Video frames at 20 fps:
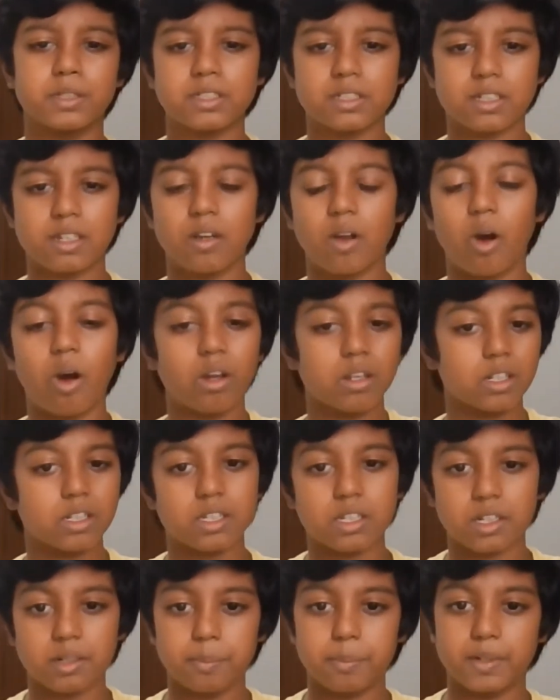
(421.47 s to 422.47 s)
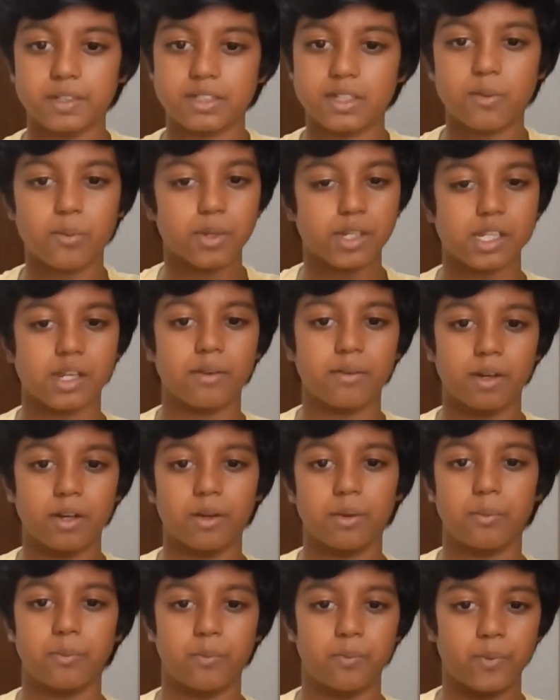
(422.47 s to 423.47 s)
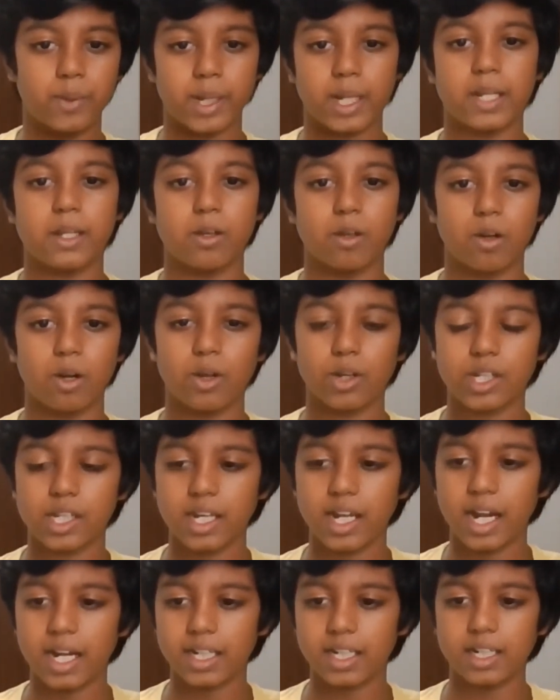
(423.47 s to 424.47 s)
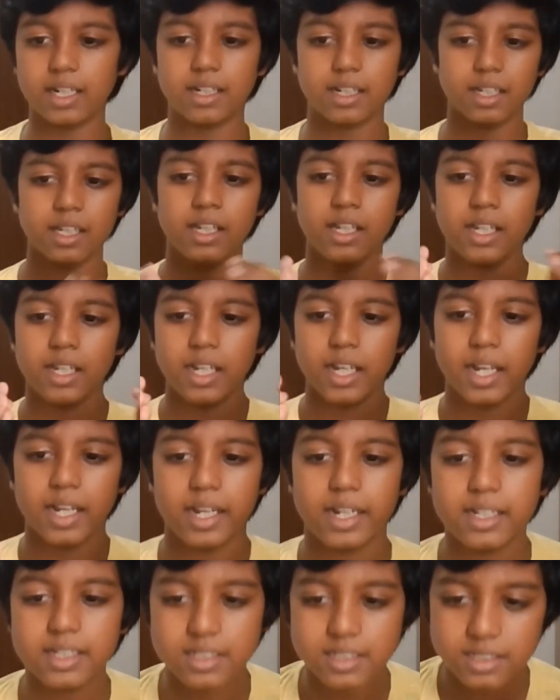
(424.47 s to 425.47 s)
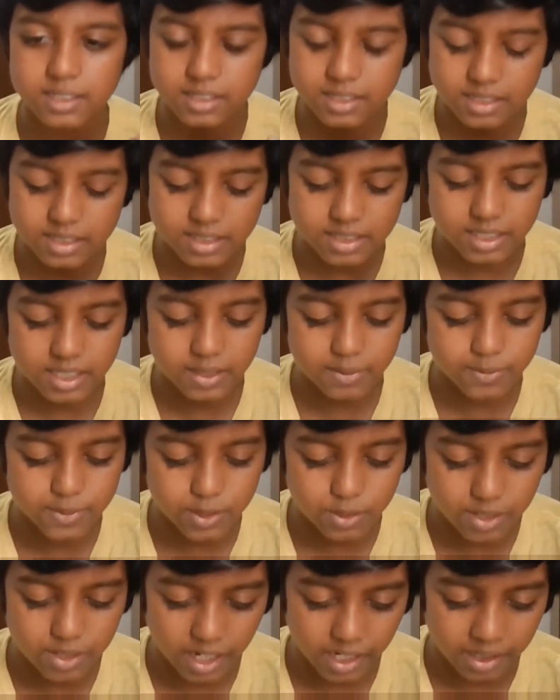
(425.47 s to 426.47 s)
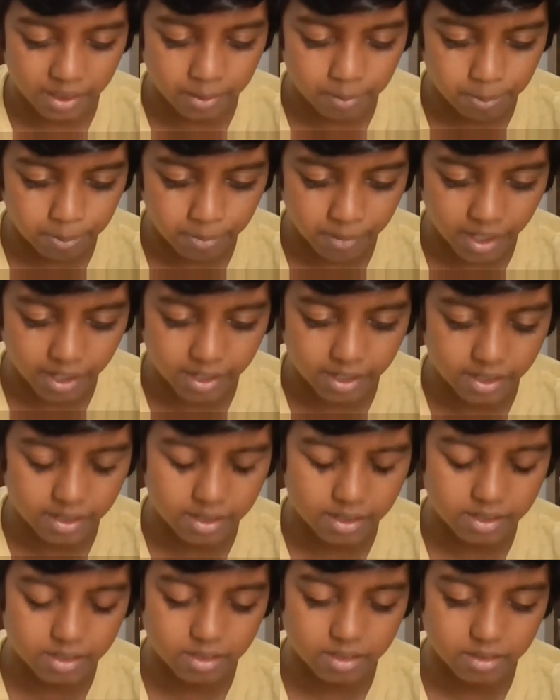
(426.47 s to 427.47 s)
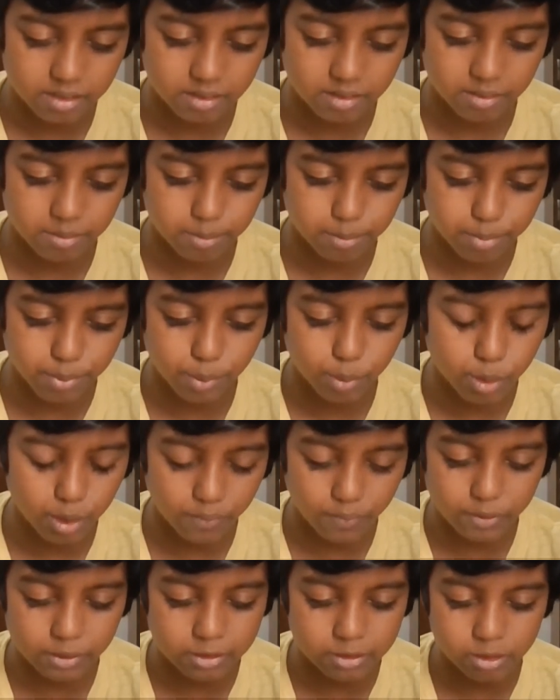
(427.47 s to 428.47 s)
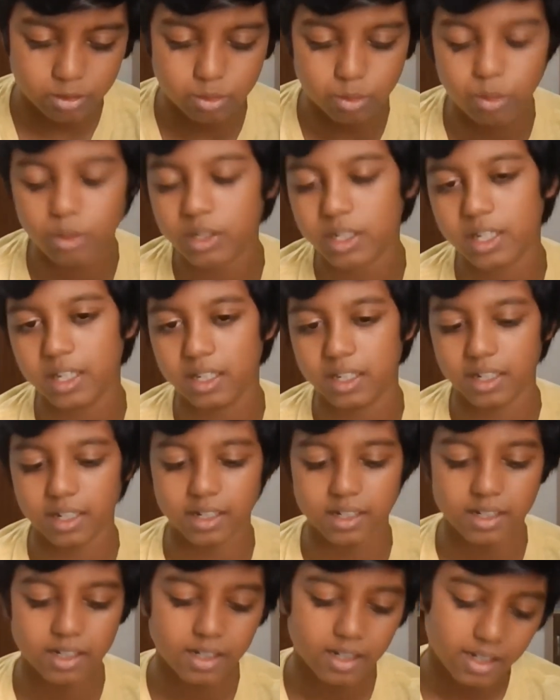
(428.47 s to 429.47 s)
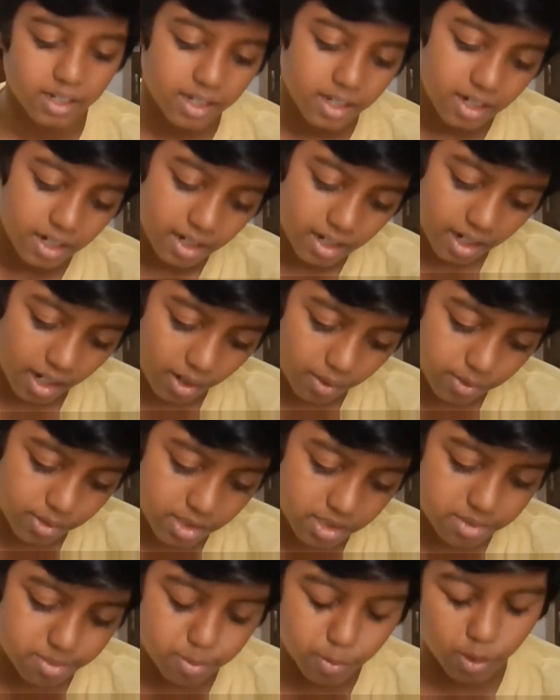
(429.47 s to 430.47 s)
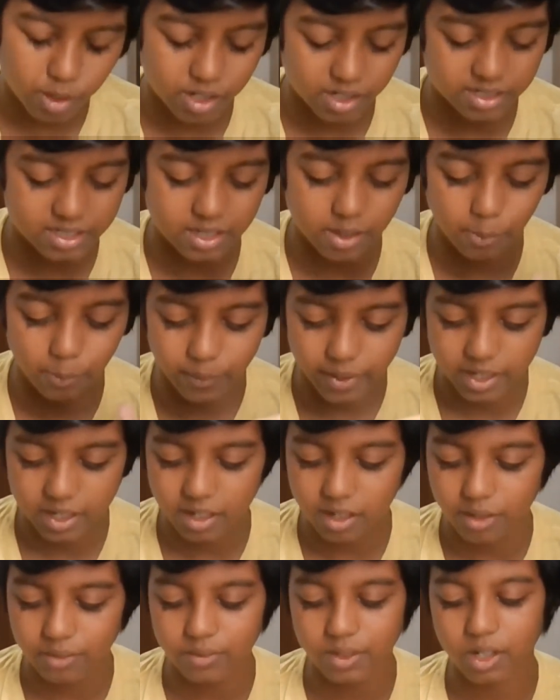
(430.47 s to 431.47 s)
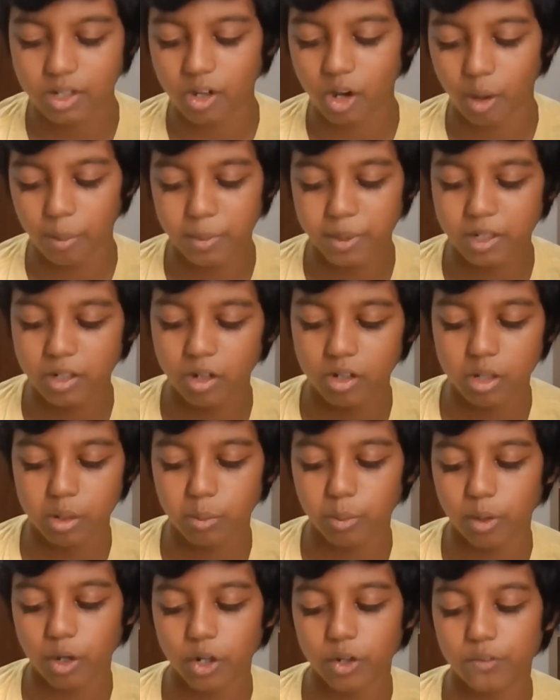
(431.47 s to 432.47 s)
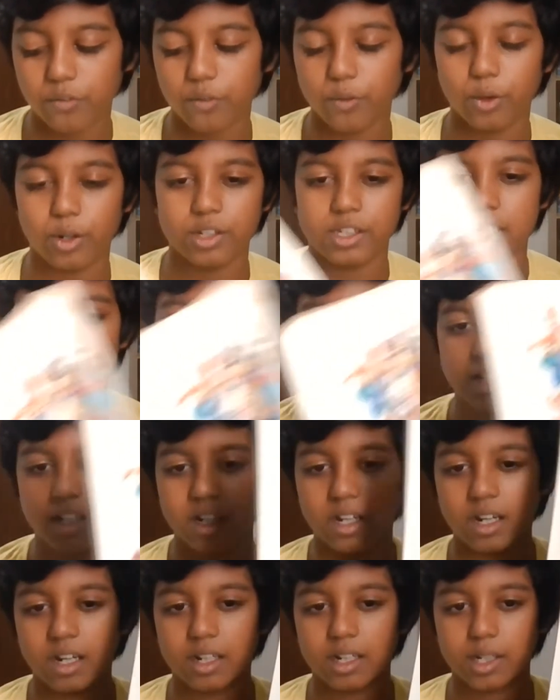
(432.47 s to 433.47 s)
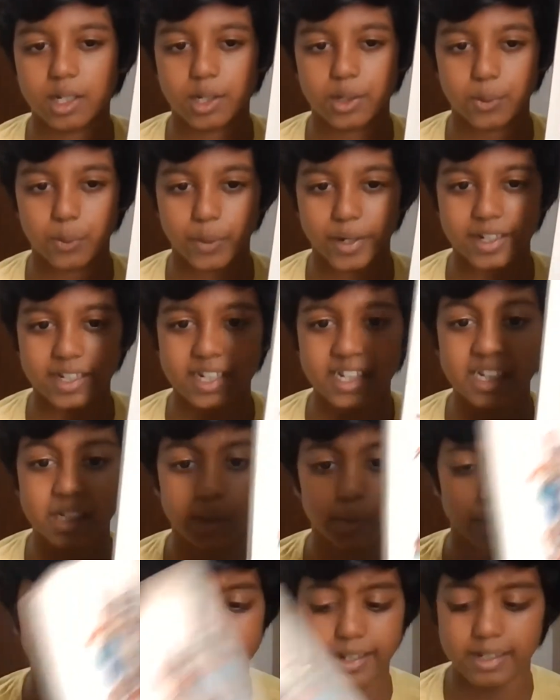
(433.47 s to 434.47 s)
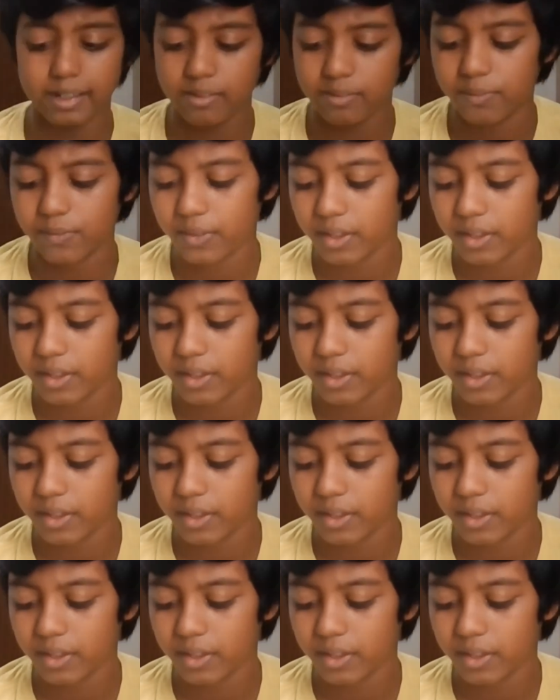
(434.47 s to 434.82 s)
person or the third person, whichever way you're looking at it, it just gives you that main beautiful story in it. Now, this book is the winner of the Comic Con Award for the year 2012.